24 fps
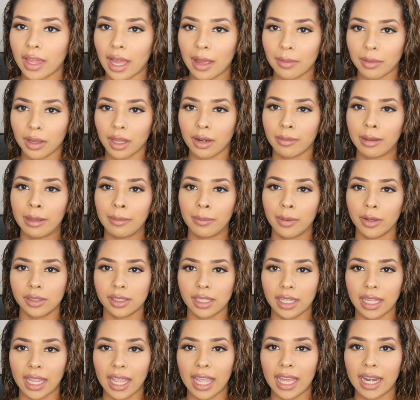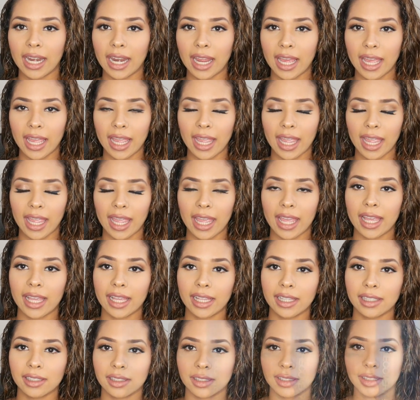that I'm going to be putting in it
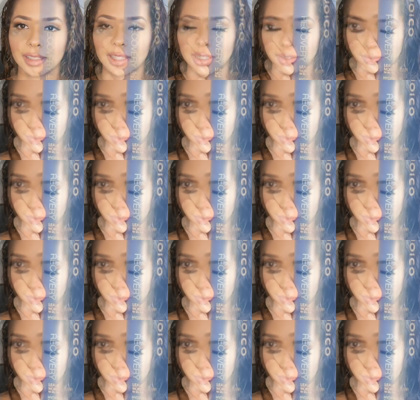is,